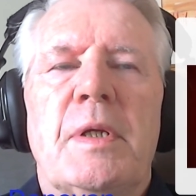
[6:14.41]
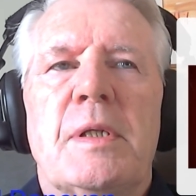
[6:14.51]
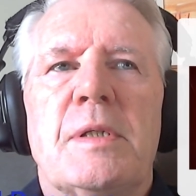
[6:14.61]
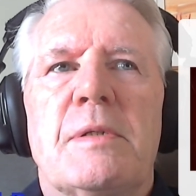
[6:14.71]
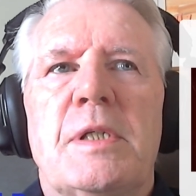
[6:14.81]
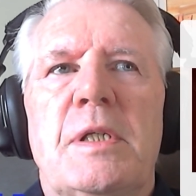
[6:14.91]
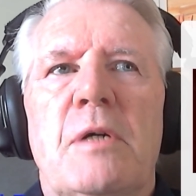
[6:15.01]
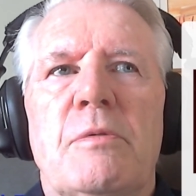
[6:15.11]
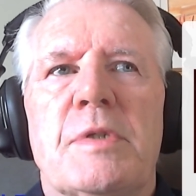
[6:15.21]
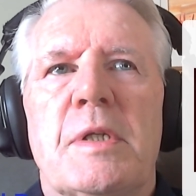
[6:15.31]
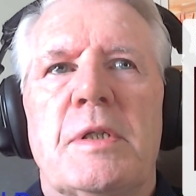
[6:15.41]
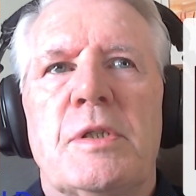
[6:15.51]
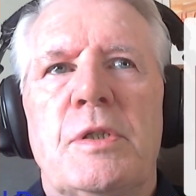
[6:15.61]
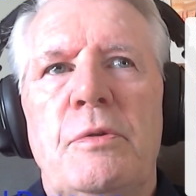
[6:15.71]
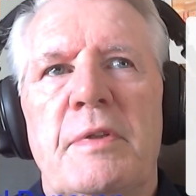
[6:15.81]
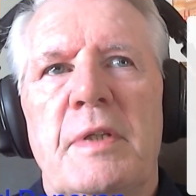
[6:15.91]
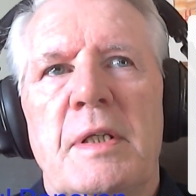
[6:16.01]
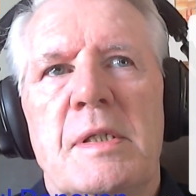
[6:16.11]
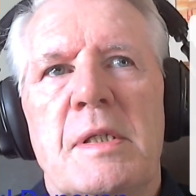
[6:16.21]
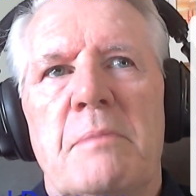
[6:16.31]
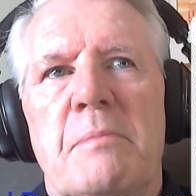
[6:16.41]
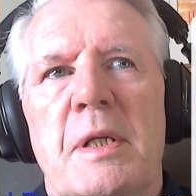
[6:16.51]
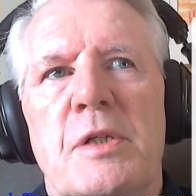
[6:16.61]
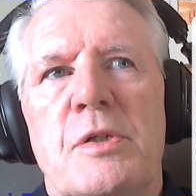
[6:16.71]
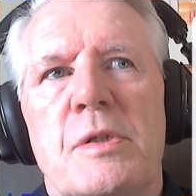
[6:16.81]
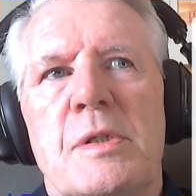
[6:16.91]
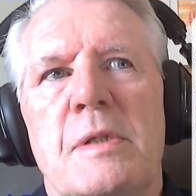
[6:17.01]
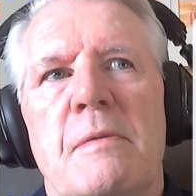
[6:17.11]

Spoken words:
it denotes the two things that managers